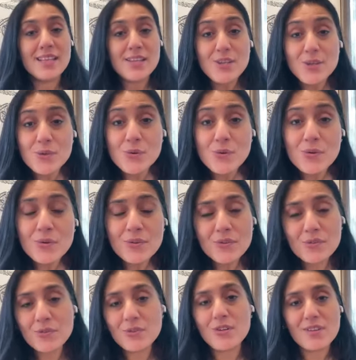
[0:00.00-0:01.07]
than you
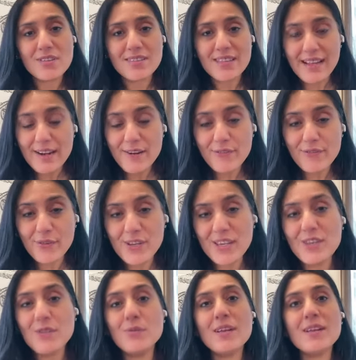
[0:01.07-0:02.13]
to yourself.
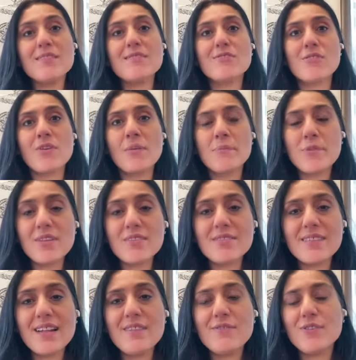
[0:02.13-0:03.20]
Only you can stop
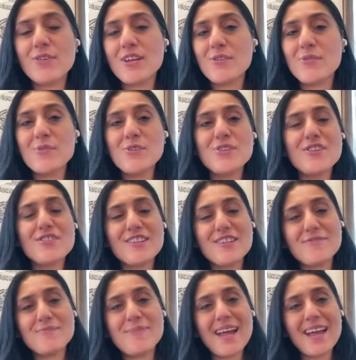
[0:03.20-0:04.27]
yourself, you can hold
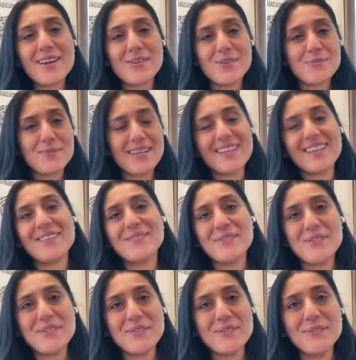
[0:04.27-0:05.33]
yourself back. Nobody can
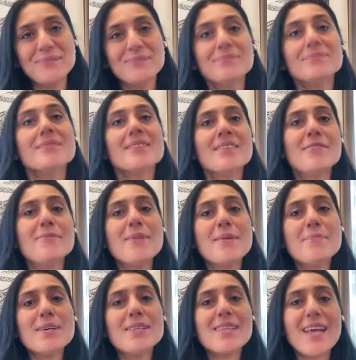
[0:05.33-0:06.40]
hold you.
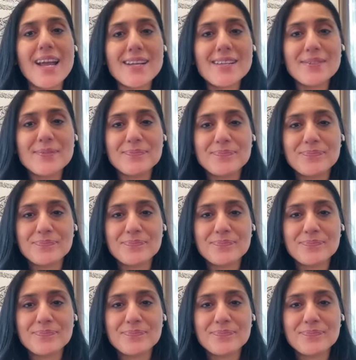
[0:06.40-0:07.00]
Remember that